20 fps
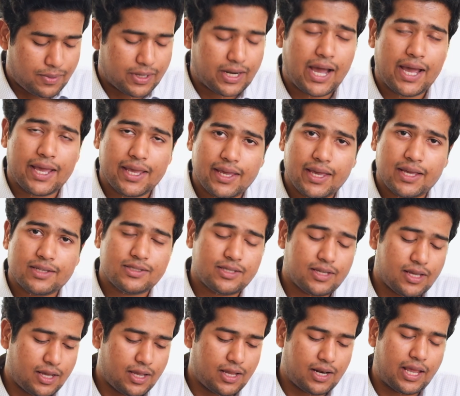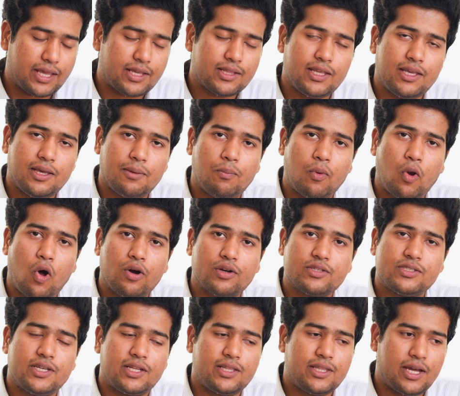but I guess like the
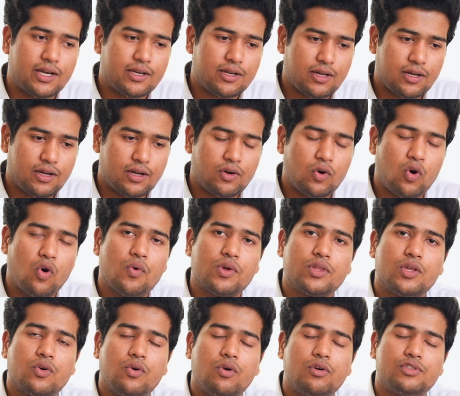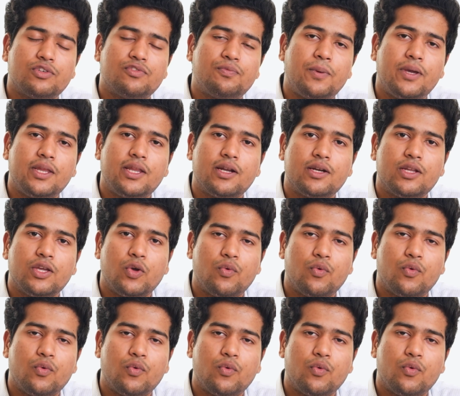blog said that over the course of period,